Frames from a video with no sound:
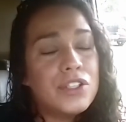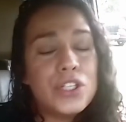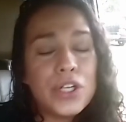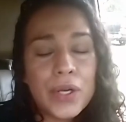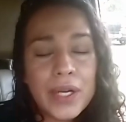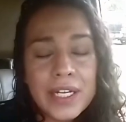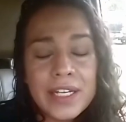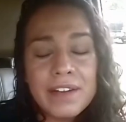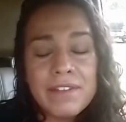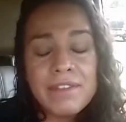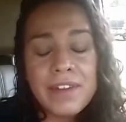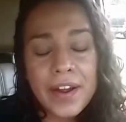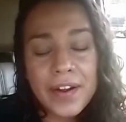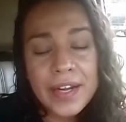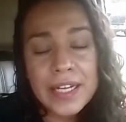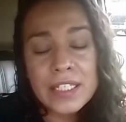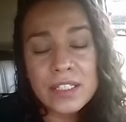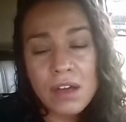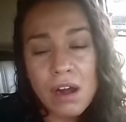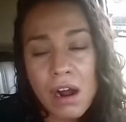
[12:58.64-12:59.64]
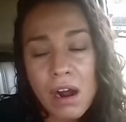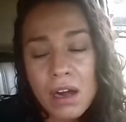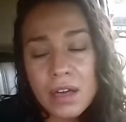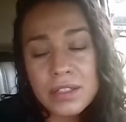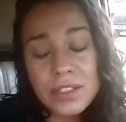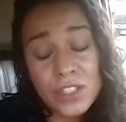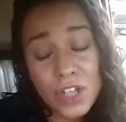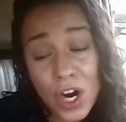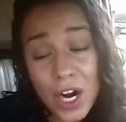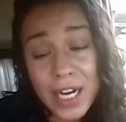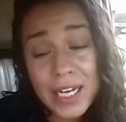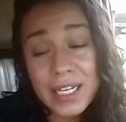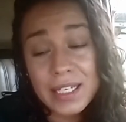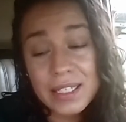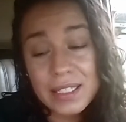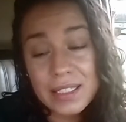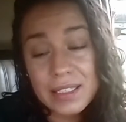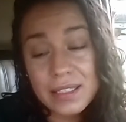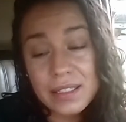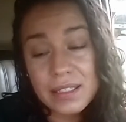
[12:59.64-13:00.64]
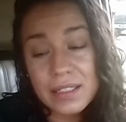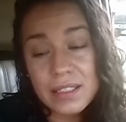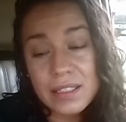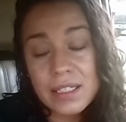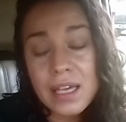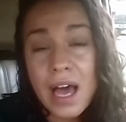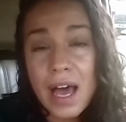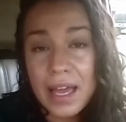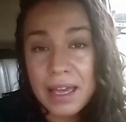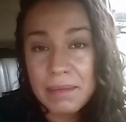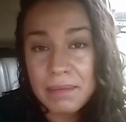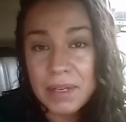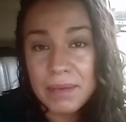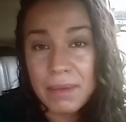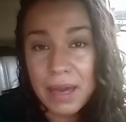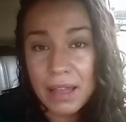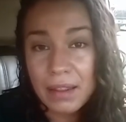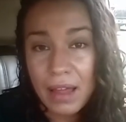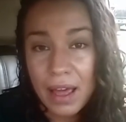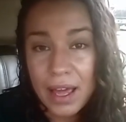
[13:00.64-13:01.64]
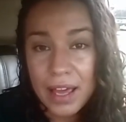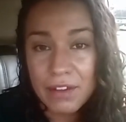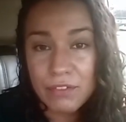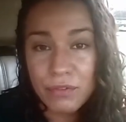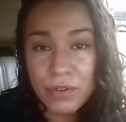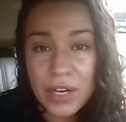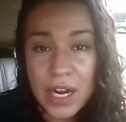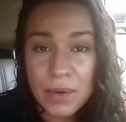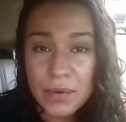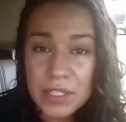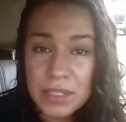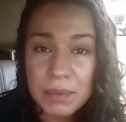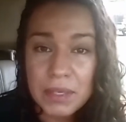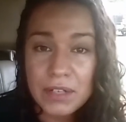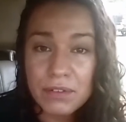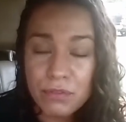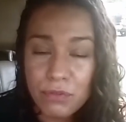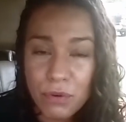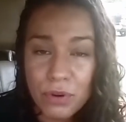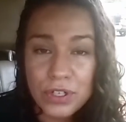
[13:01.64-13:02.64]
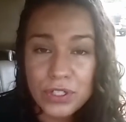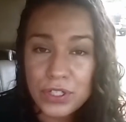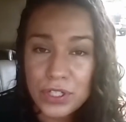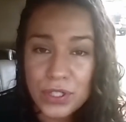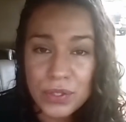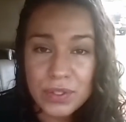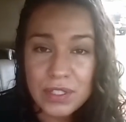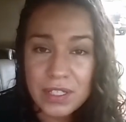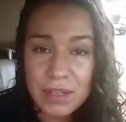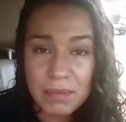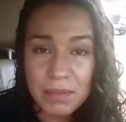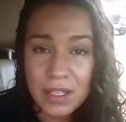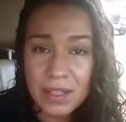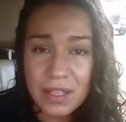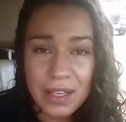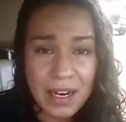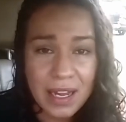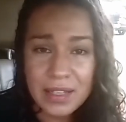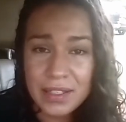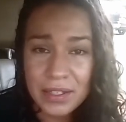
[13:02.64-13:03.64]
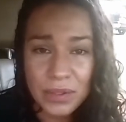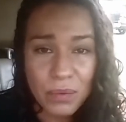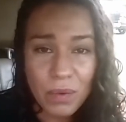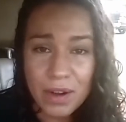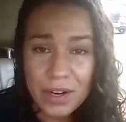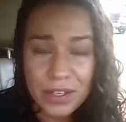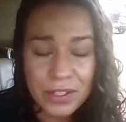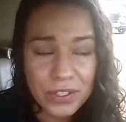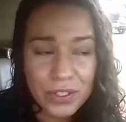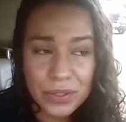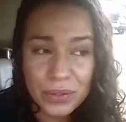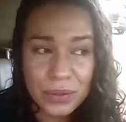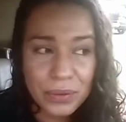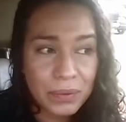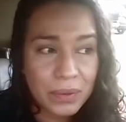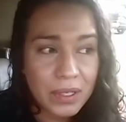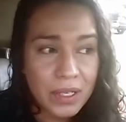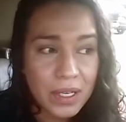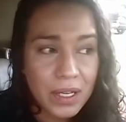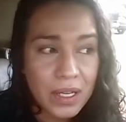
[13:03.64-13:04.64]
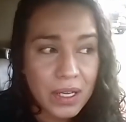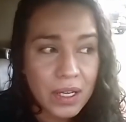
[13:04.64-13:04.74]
during a very dark time in my life when I was being forced to do something that I didn't want to do,